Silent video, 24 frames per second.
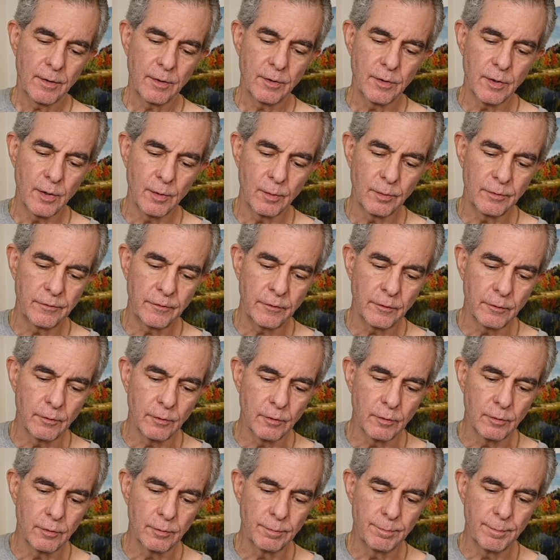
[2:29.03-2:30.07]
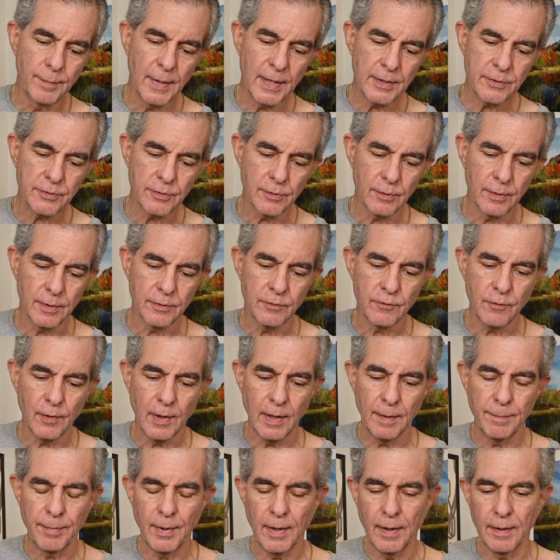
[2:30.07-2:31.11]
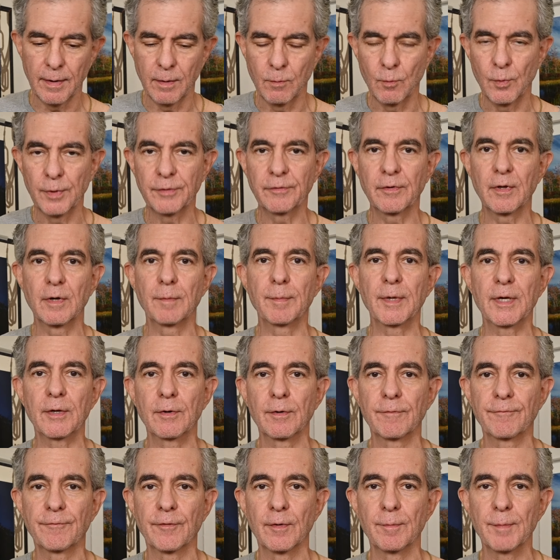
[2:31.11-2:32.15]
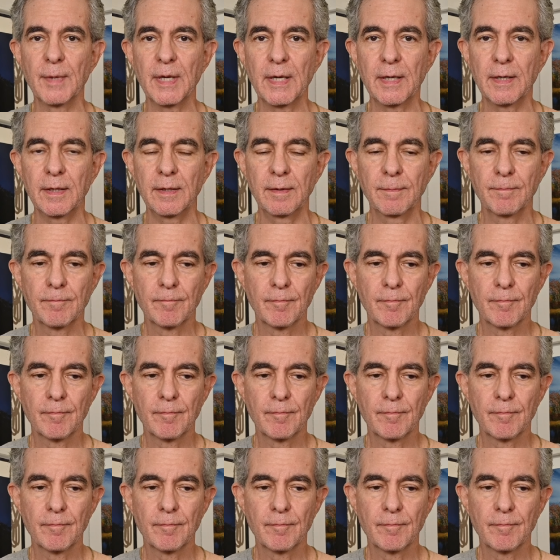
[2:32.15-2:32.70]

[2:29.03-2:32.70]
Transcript: go to measure a tripod on what's going to be good for me,